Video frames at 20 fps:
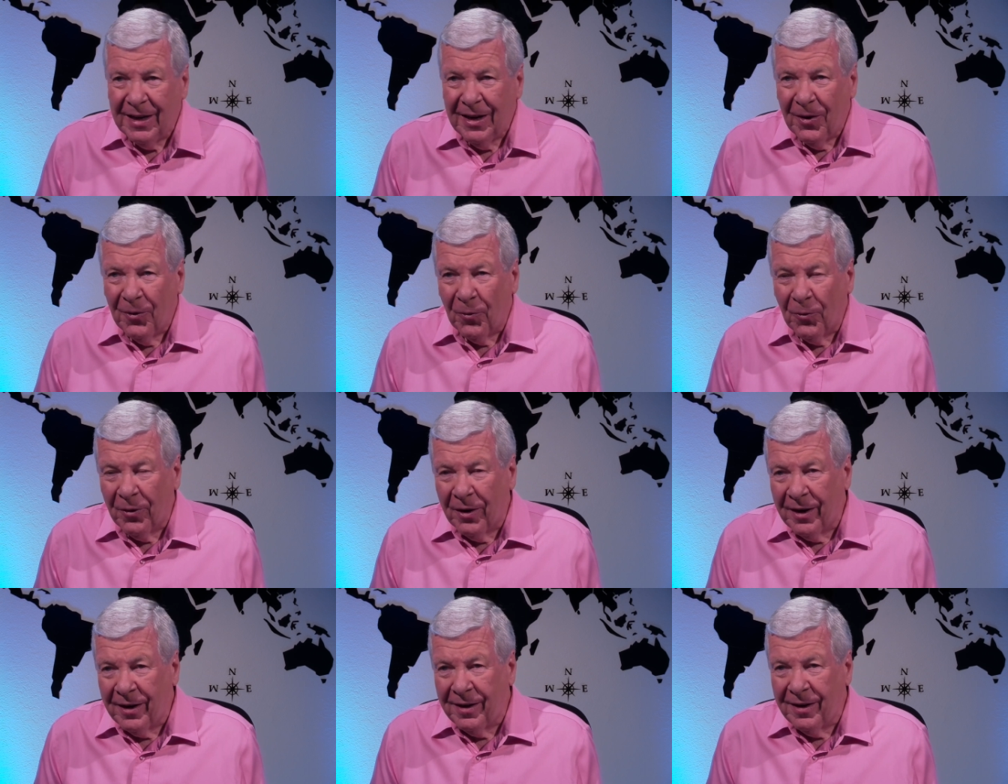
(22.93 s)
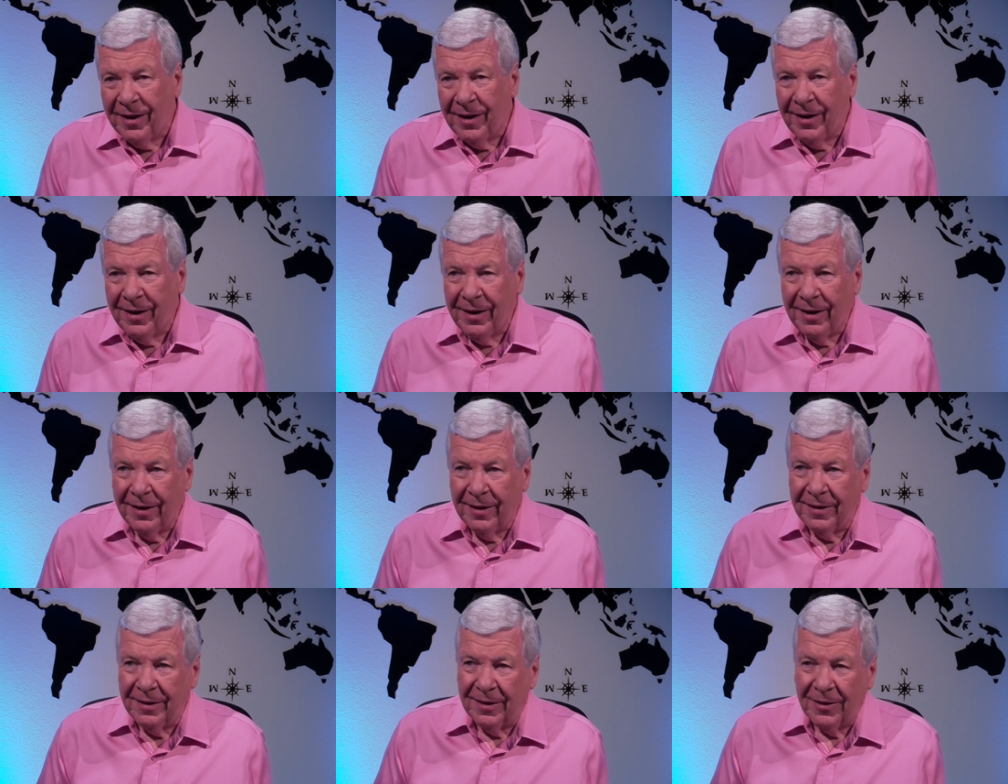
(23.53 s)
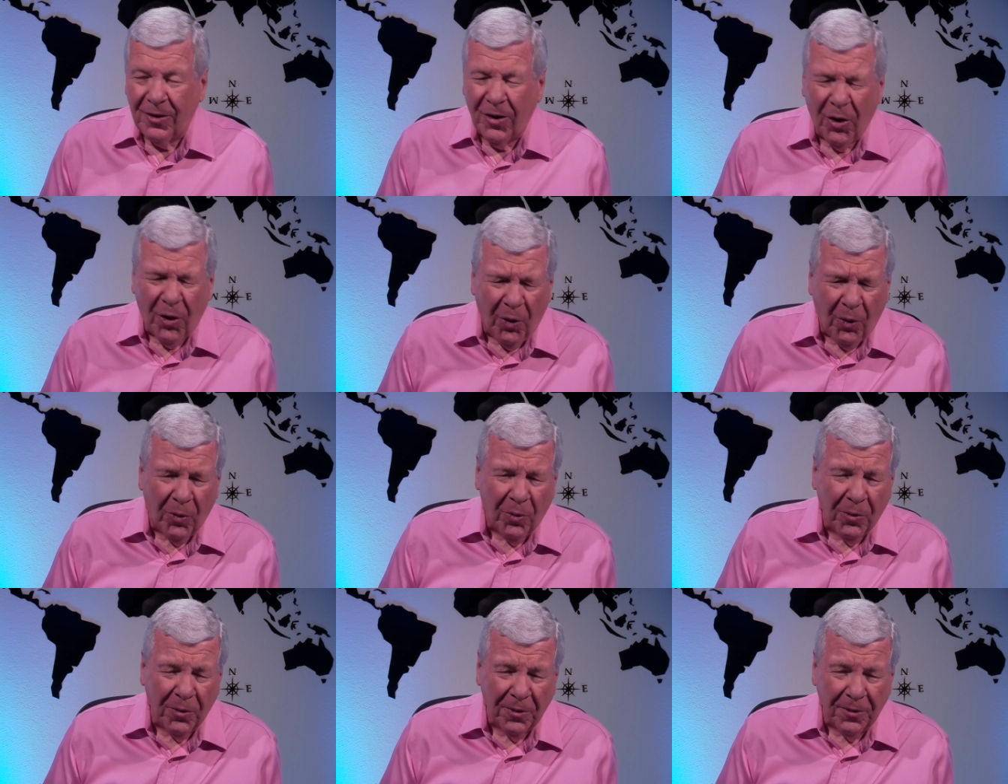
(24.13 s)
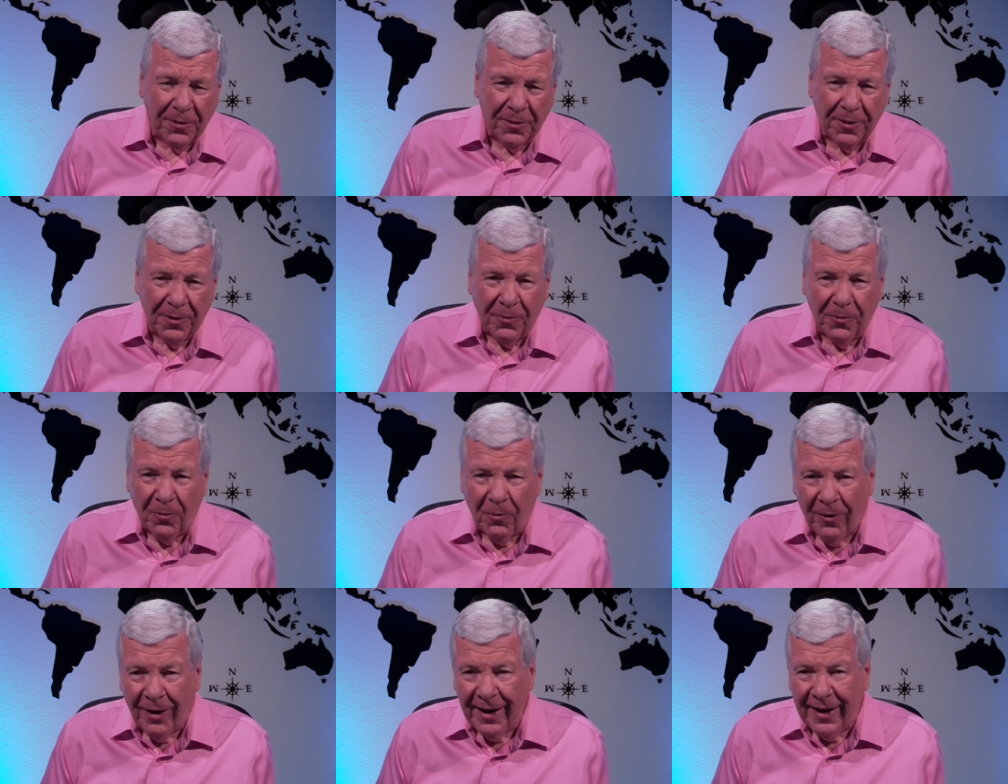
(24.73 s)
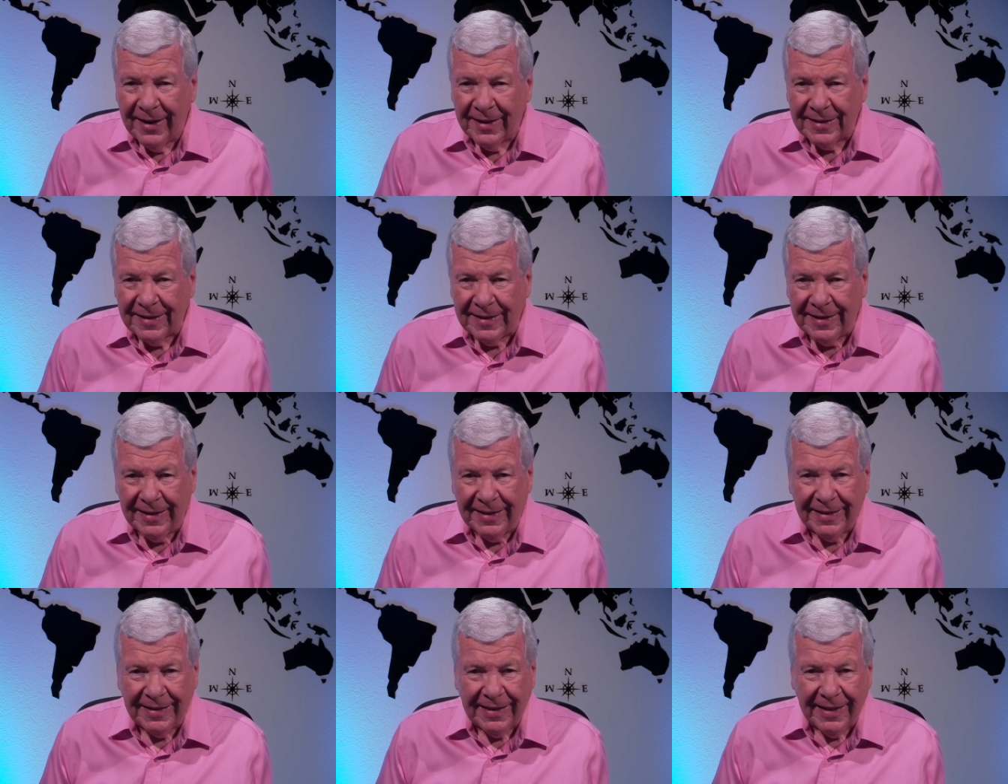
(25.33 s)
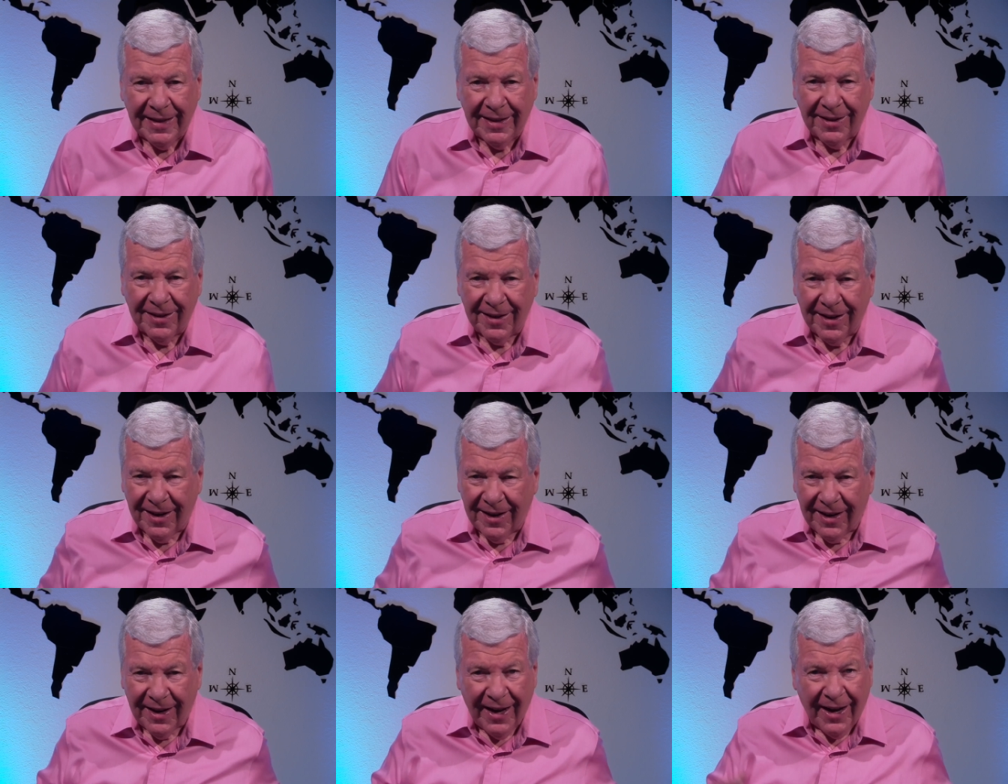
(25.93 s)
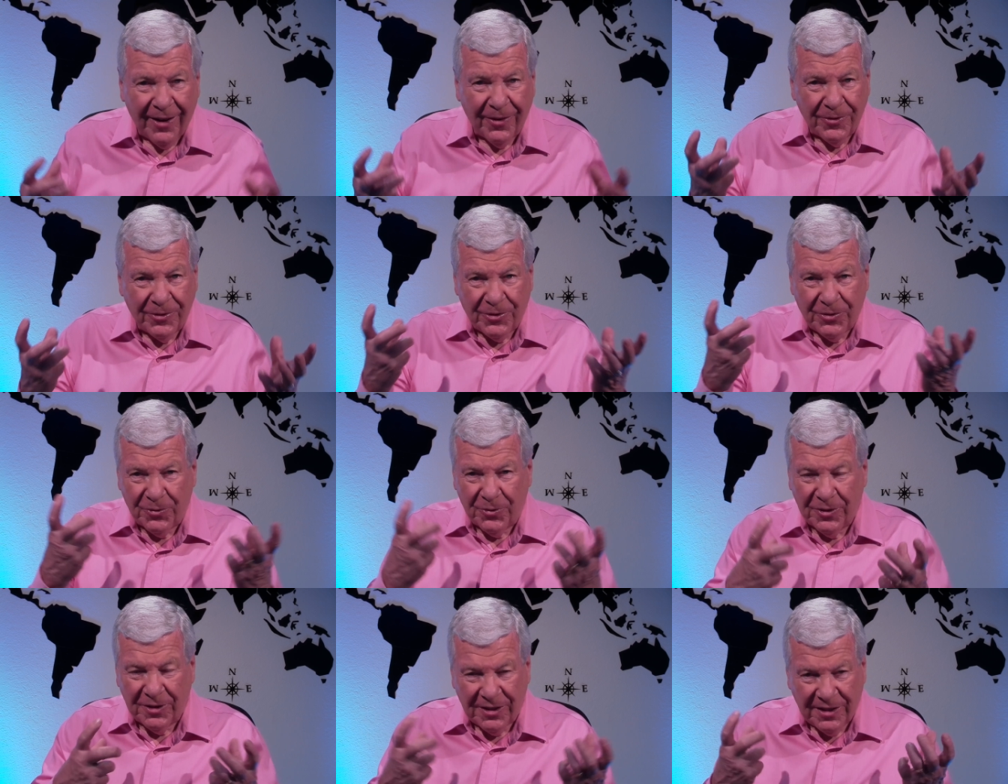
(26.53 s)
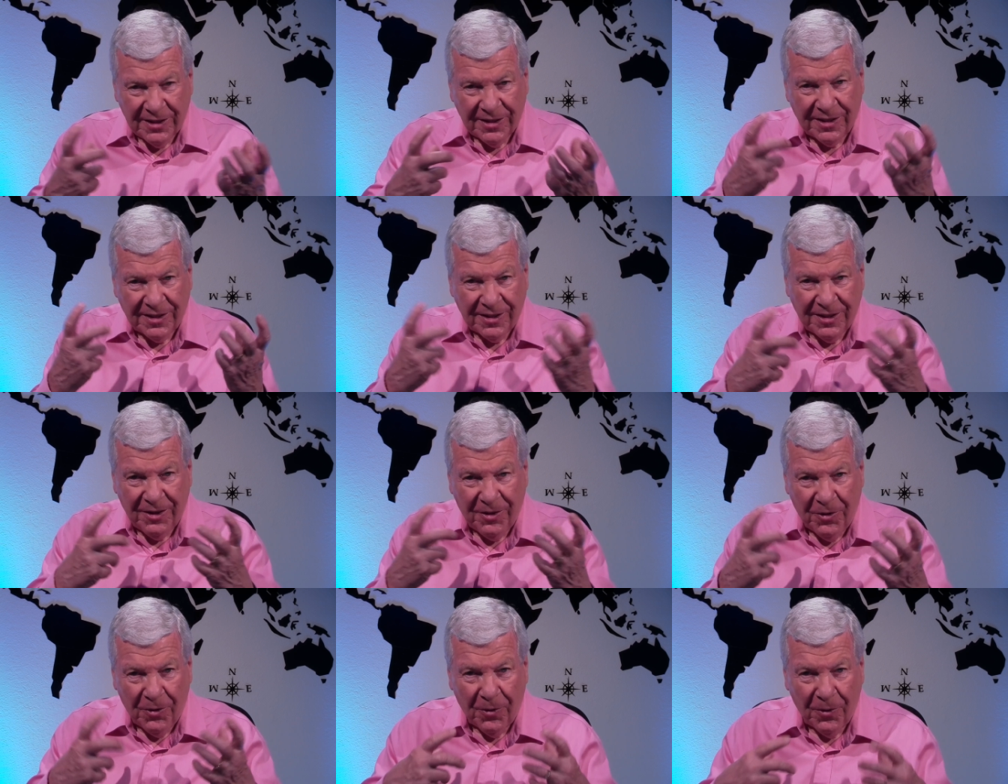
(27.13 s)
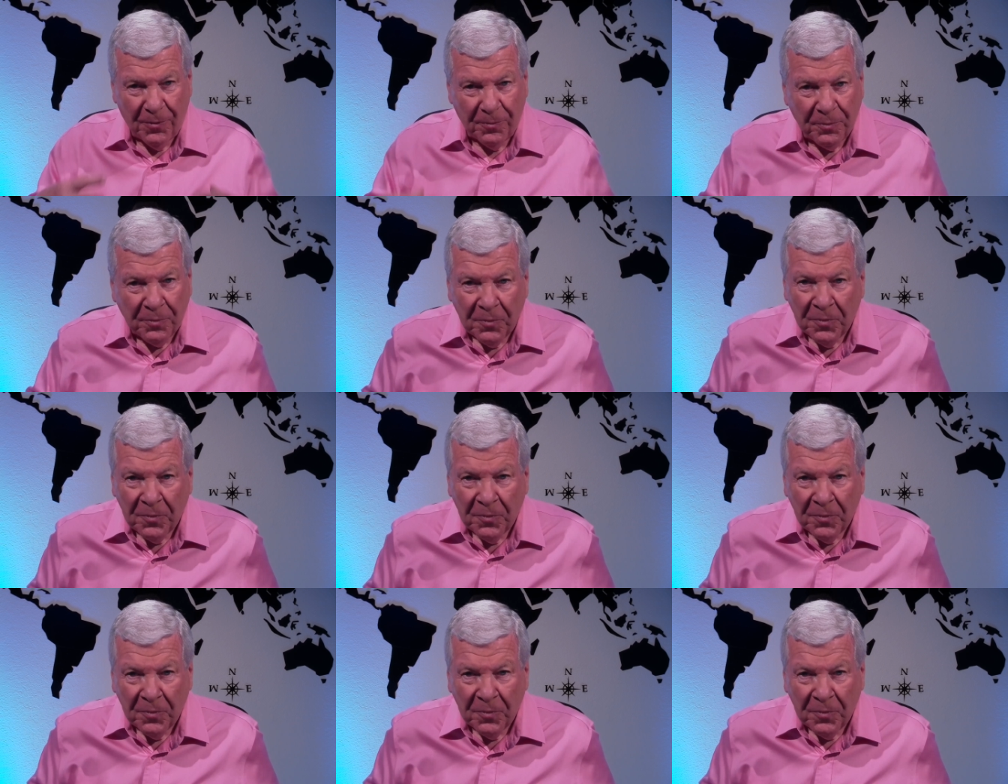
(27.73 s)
rainy and cold and wet, and the clouds were just, you know,